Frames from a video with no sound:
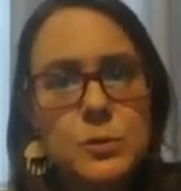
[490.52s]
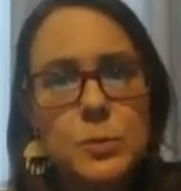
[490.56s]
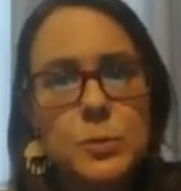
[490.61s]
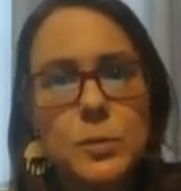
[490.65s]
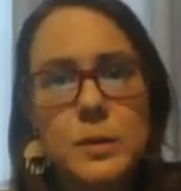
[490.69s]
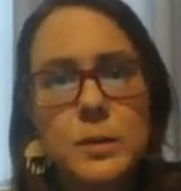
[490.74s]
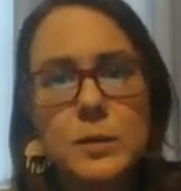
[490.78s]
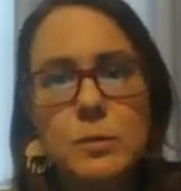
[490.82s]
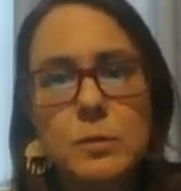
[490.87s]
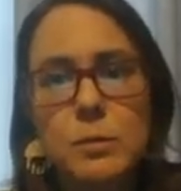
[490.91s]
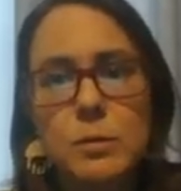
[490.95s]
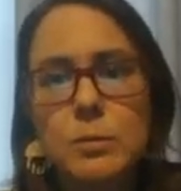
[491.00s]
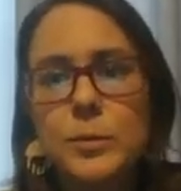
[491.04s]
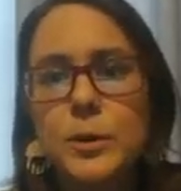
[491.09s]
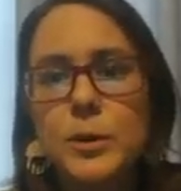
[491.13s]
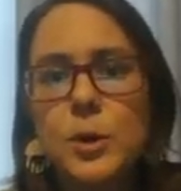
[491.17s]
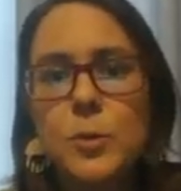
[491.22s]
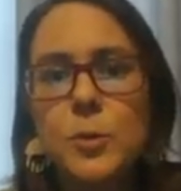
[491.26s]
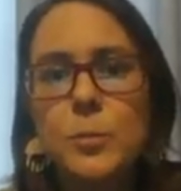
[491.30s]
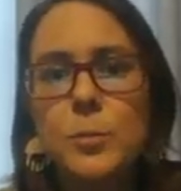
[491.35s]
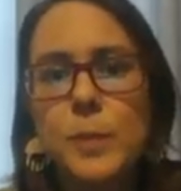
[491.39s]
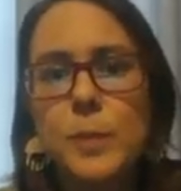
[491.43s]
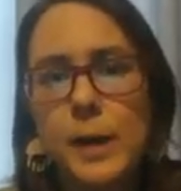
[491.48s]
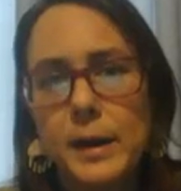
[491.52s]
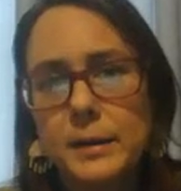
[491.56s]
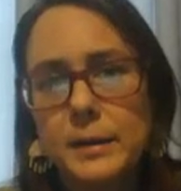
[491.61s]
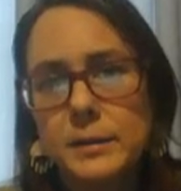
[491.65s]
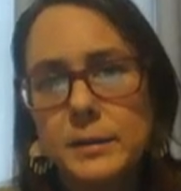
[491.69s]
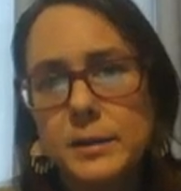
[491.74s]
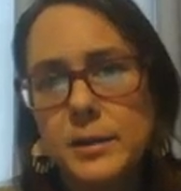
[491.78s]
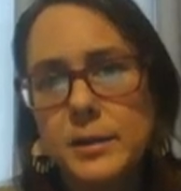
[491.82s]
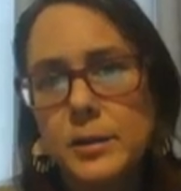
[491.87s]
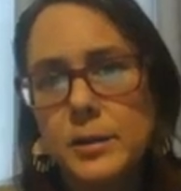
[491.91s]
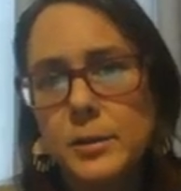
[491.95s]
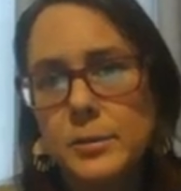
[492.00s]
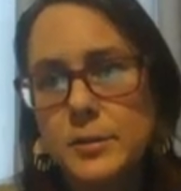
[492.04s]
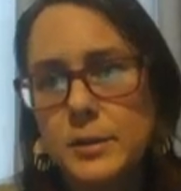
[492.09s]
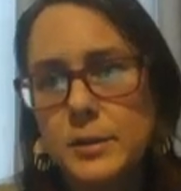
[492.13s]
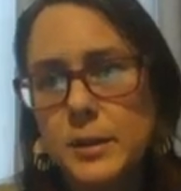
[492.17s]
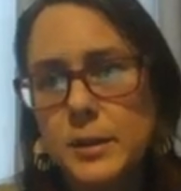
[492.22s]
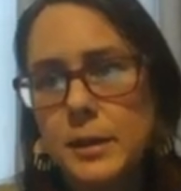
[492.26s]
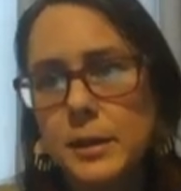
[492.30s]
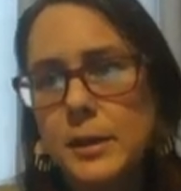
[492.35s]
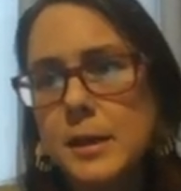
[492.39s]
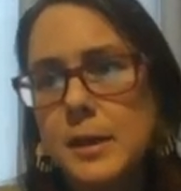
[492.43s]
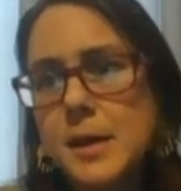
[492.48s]
really what we'll go back to
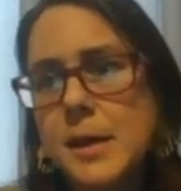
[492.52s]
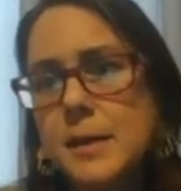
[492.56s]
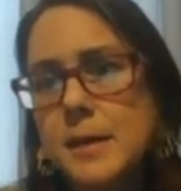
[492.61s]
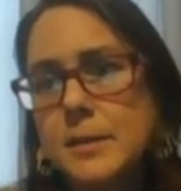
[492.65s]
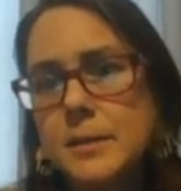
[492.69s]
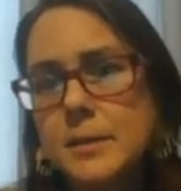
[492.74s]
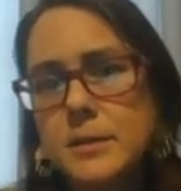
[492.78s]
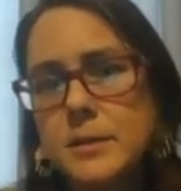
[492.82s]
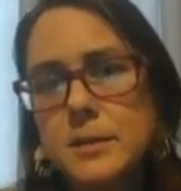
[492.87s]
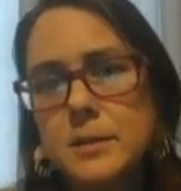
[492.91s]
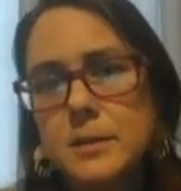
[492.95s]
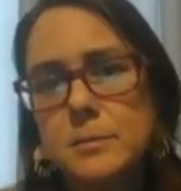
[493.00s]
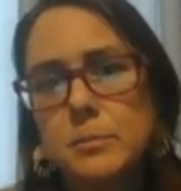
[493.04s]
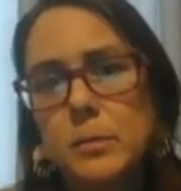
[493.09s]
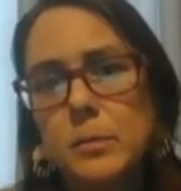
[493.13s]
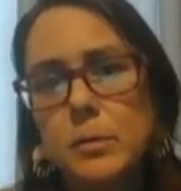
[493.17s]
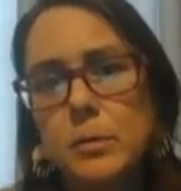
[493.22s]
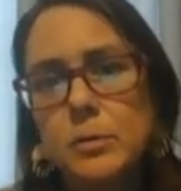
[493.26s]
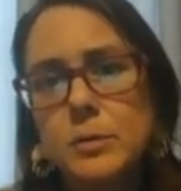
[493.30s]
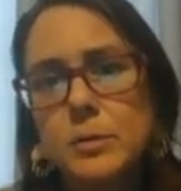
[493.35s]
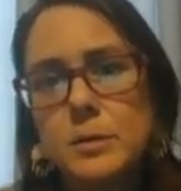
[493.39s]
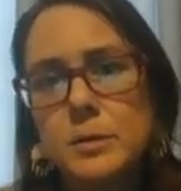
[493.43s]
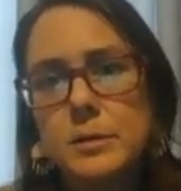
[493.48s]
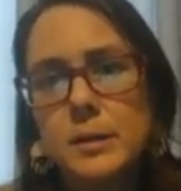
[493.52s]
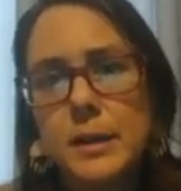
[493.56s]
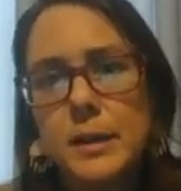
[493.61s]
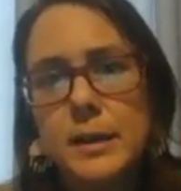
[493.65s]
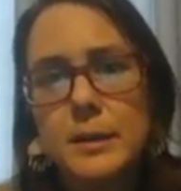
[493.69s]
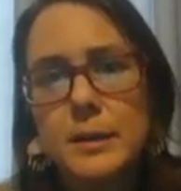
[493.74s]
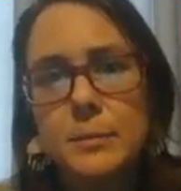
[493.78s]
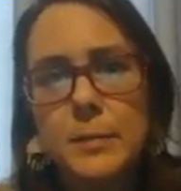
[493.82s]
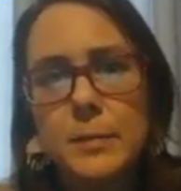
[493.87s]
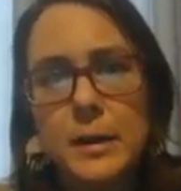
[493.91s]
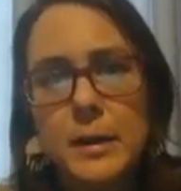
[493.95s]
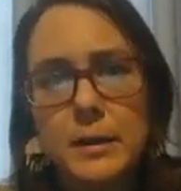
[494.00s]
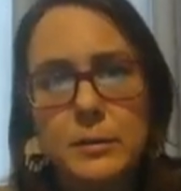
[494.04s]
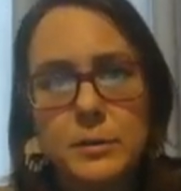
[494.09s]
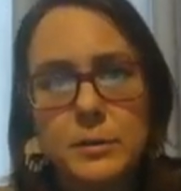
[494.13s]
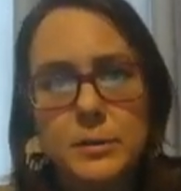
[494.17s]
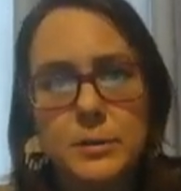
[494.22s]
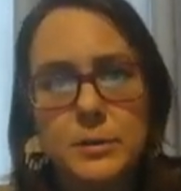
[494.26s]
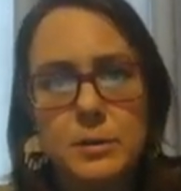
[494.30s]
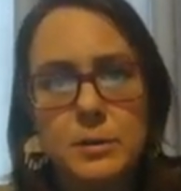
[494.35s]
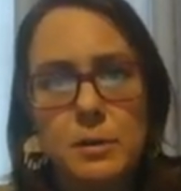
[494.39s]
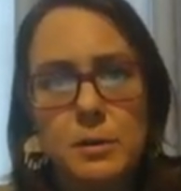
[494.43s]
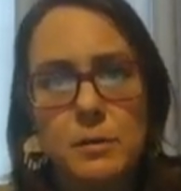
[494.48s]
using. This is most like
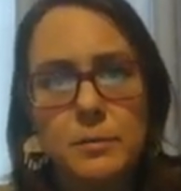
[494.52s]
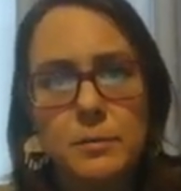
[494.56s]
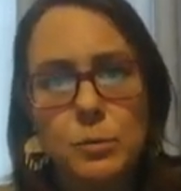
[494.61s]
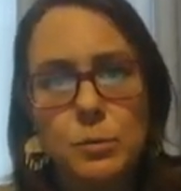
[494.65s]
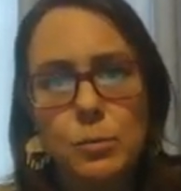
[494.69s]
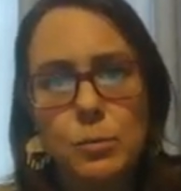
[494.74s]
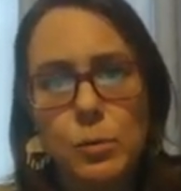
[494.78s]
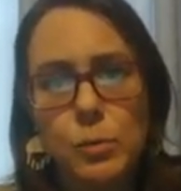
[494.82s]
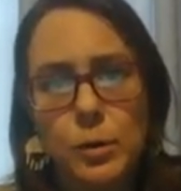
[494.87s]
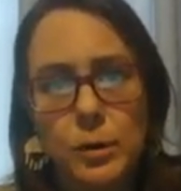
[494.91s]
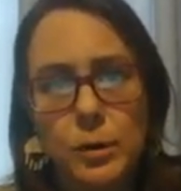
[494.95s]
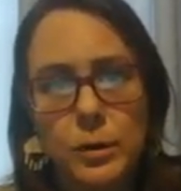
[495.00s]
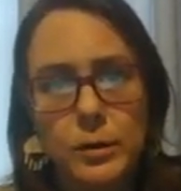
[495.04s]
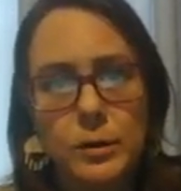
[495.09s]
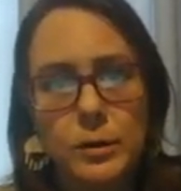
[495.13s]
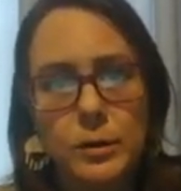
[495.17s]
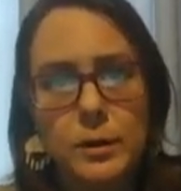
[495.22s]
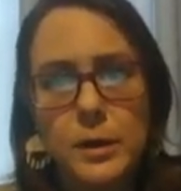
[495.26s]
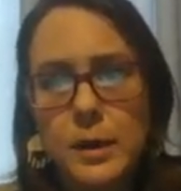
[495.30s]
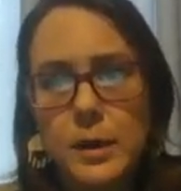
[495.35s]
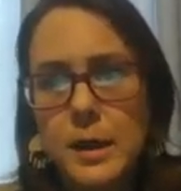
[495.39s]
Microsoft Word.